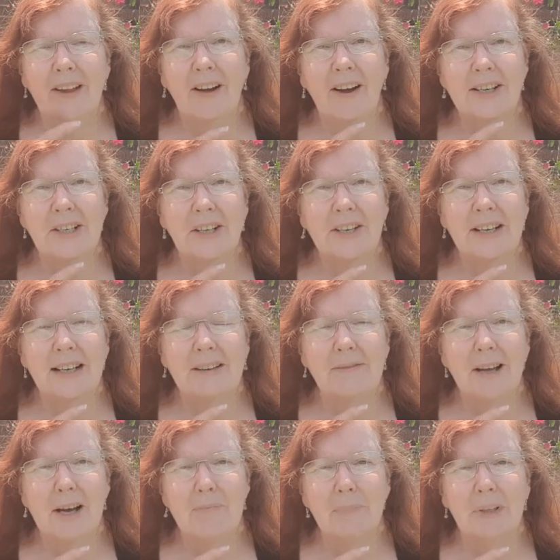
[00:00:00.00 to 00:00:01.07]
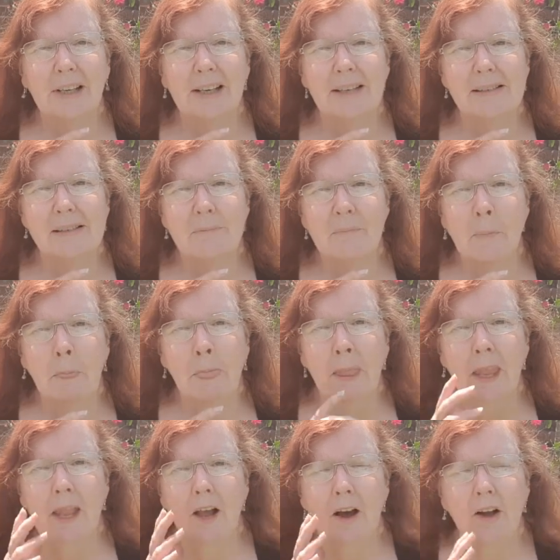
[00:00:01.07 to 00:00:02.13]
I don't have gum bleeds.
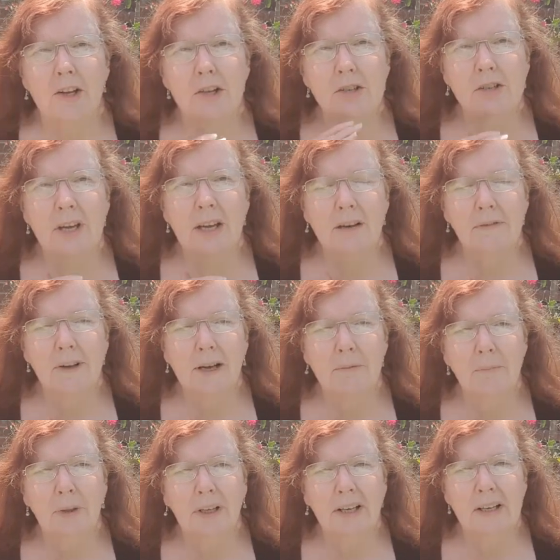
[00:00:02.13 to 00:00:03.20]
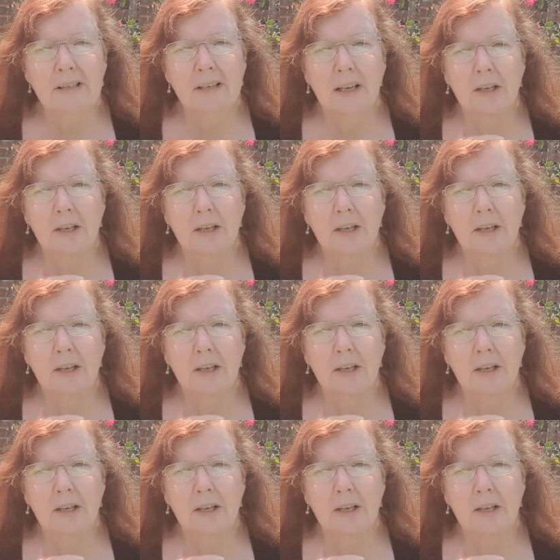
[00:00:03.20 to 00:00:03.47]
I used to have gum bleeds.